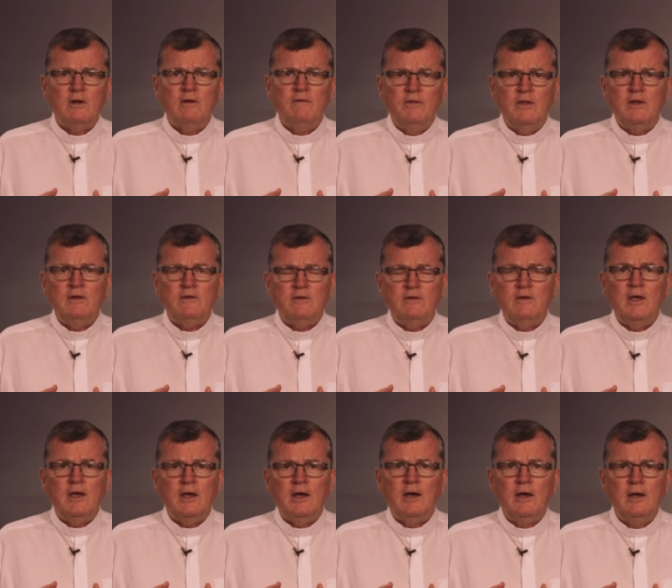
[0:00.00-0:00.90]
of this
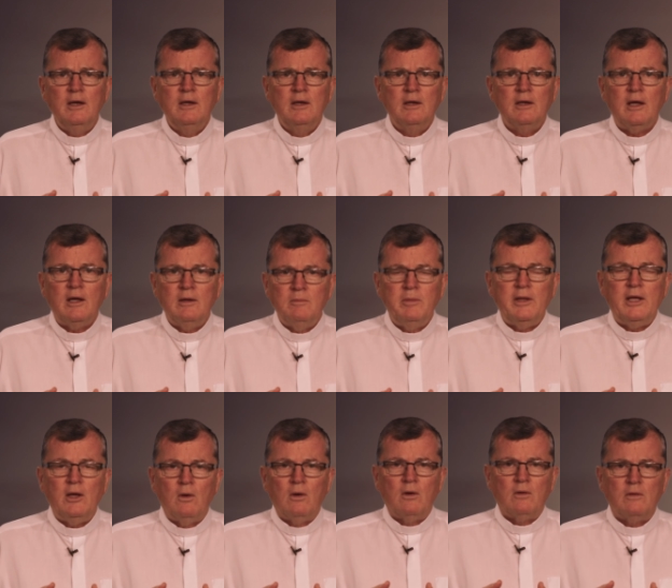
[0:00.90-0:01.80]
year and
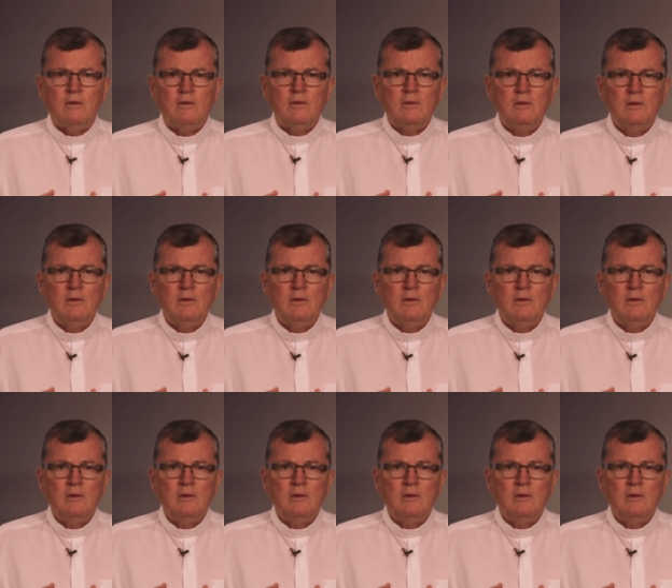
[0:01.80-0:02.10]
beyond.